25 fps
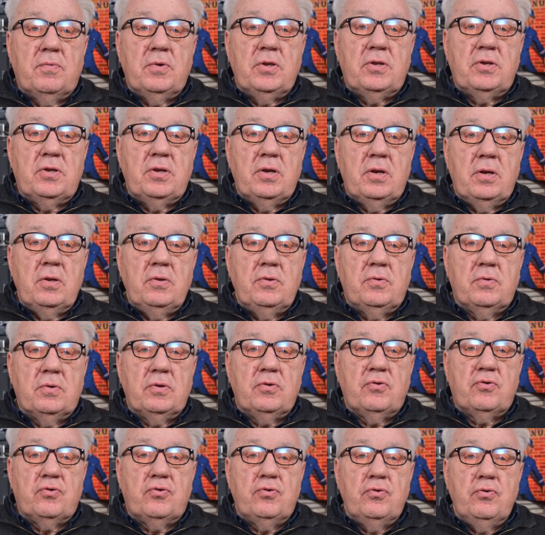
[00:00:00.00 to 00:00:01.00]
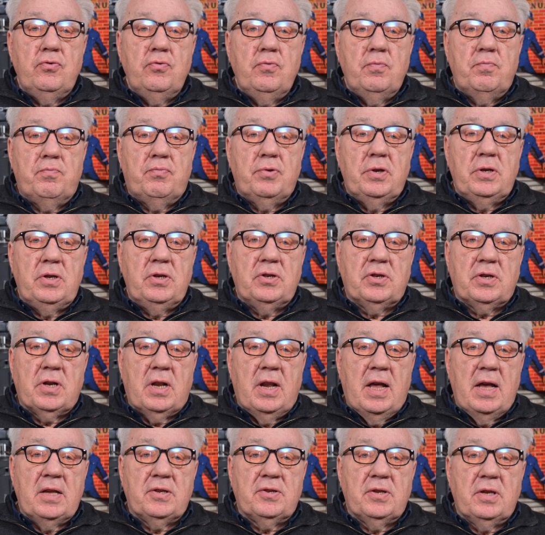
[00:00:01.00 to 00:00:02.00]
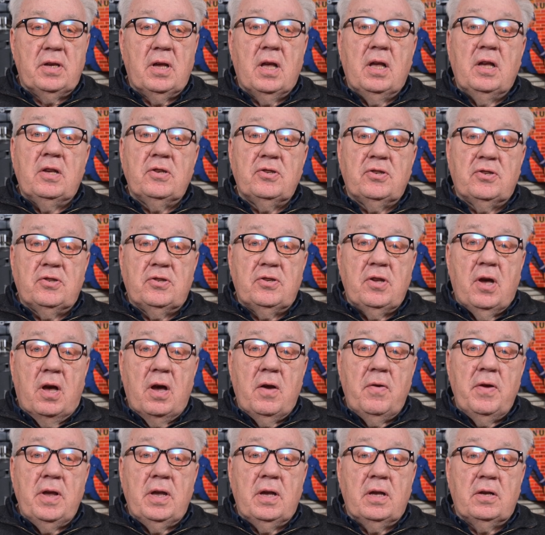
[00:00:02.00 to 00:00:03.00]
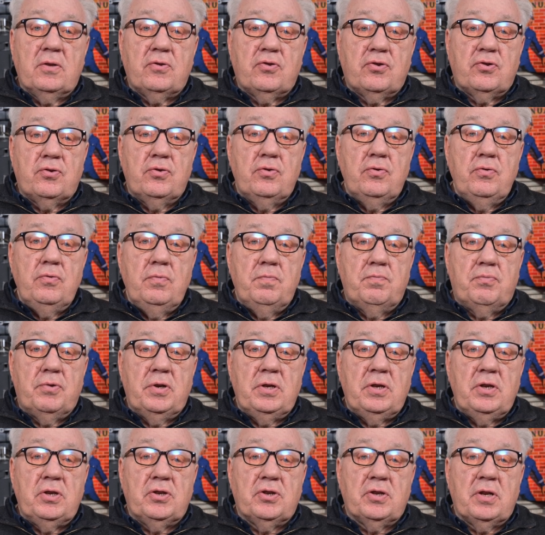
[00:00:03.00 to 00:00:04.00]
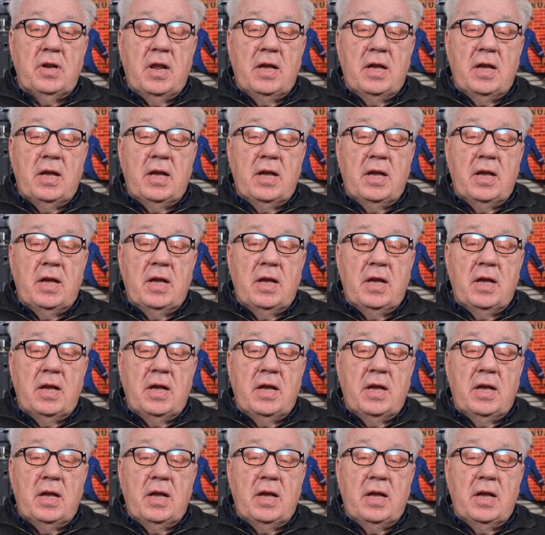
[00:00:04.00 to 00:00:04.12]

return to a true British classic, starring a true British